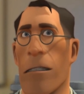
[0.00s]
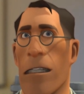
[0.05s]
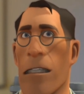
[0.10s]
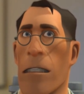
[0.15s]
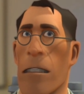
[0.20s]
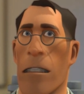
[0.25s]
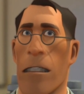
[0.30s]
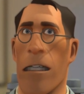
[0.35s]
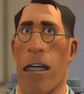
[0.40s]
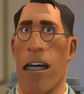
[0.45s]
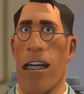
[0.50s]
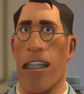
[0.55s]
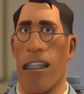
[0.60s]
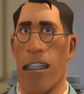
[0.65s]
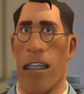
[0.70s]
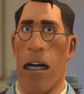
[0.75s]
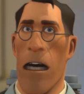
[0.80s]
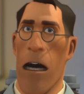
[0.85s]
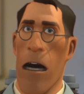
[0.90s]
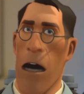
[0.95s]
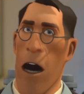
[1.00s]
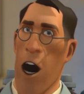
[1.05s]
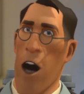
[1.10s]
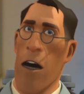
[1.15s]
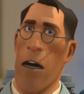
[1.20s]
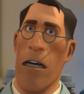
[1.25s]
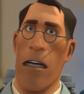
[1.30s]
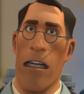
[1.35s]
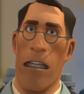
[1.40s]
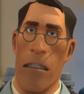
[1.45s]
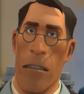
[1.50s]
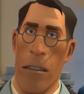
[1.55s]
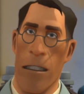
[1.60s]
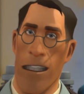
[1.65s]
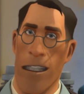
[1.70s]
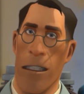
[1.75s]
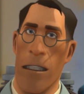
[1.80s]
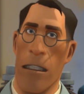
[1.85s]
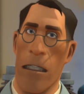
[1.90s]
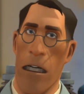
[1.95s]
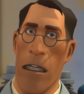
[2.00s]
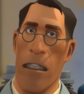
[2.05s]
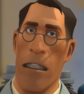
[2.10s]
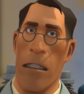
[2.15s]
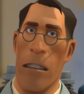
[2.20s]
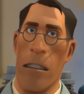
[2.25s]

people are actually going to even watch this video.